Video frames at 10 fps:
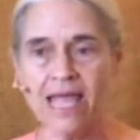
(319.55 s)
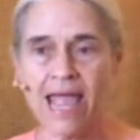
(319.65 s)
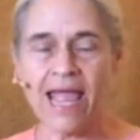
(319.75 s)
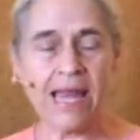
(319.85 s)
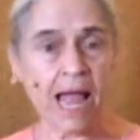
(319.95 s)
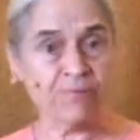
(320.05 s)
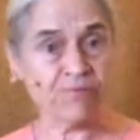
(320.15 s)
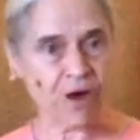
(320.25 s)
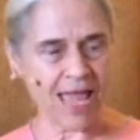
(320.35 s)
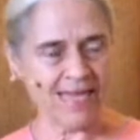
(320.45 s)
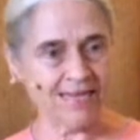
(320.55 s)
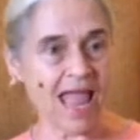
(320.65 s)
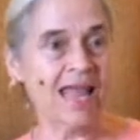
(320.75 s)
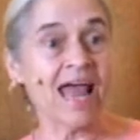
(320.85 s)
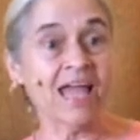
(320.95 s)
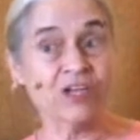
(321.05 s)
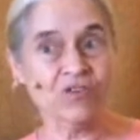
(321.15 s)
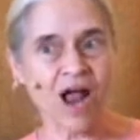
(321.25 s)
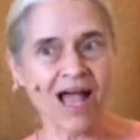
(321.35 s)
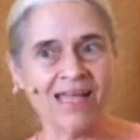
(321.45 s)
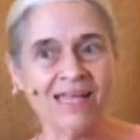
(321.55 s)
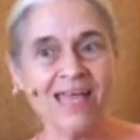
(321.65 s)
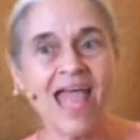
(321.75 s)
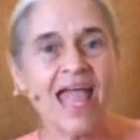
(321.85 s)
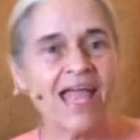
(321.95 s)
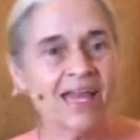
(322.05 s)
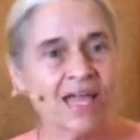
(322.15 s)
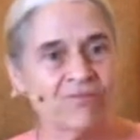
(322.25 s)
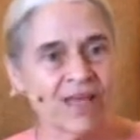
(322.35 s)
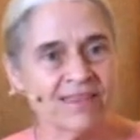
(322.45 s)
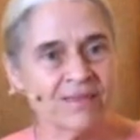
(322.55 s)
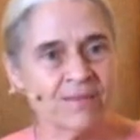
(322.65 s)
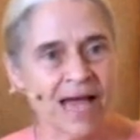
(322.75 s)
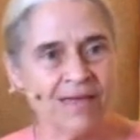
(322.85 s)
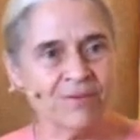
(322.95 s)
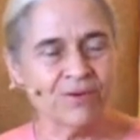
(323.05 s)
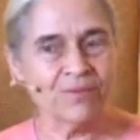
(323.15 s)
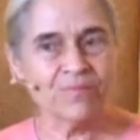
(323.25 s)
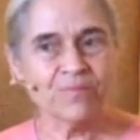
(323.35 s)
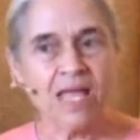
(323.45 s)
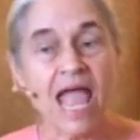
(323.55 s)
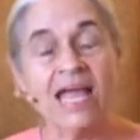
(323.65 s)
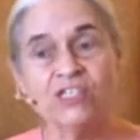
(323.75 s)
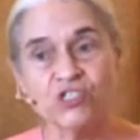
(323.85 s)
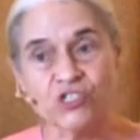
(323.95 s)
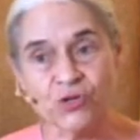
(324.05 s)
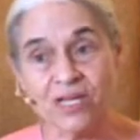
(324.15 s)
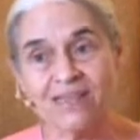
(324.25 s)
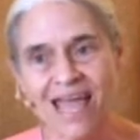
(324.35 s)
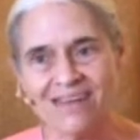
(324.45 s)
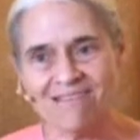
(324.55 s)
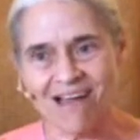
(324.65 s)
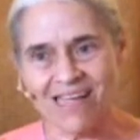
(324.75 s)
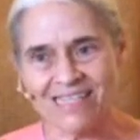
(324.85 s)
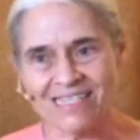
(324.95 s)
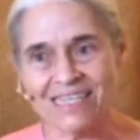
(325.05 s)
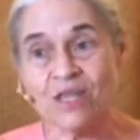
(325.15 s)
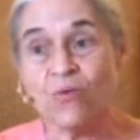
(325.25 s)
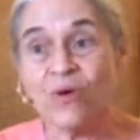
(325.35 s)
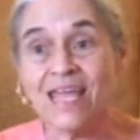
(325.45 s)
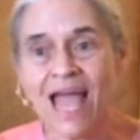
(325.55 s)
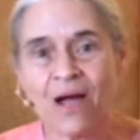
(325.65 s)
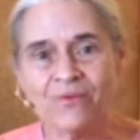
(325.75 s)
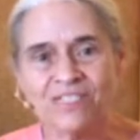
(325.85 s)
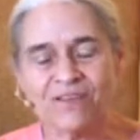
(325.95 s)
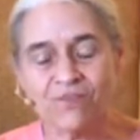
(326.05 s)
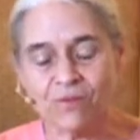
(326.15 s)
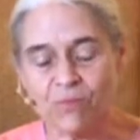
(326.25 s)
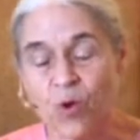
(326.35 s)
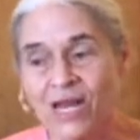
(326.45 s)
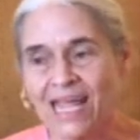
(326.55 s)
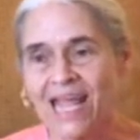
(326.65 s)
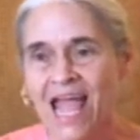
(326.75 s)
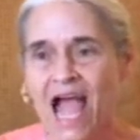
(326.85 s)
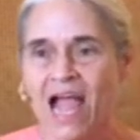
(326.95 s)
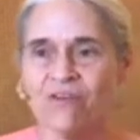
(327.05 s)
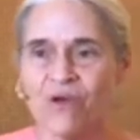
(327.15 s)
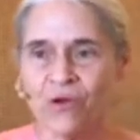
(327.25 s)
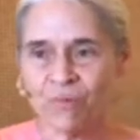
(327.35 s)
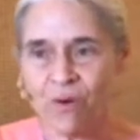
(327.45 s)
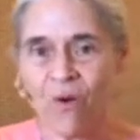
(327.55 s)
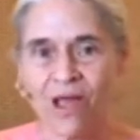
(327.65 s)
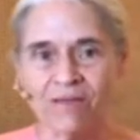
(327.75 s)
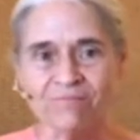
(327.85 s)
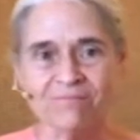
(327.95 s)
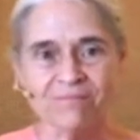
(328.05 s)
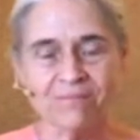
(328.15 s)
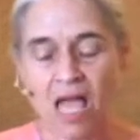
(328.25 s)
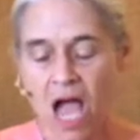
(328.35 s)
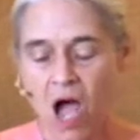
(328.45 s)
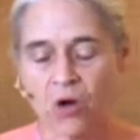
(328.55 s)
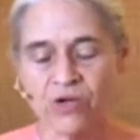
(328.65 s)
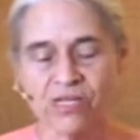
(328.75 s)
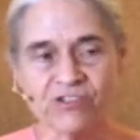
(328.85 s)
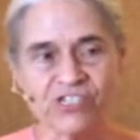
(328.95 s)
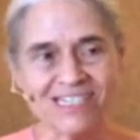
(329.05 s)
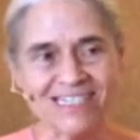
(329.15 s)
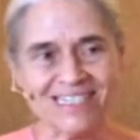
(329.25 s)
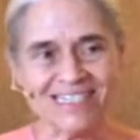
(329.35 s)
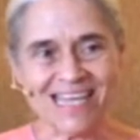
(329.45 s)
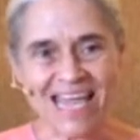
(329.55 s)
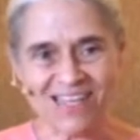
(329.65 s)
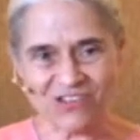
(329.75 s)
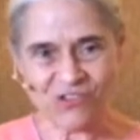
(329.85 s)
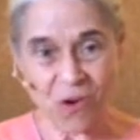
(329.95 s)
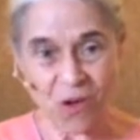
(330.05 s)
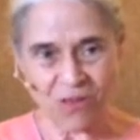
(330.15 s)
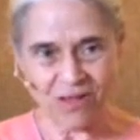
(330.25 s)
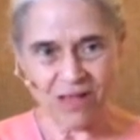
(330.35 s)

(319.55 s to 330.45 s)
and I prayed, and I cried, and I read the Bible. And during that night, in the wee hours of the morning, I wrote a poem Oh, dear Jesus, take control.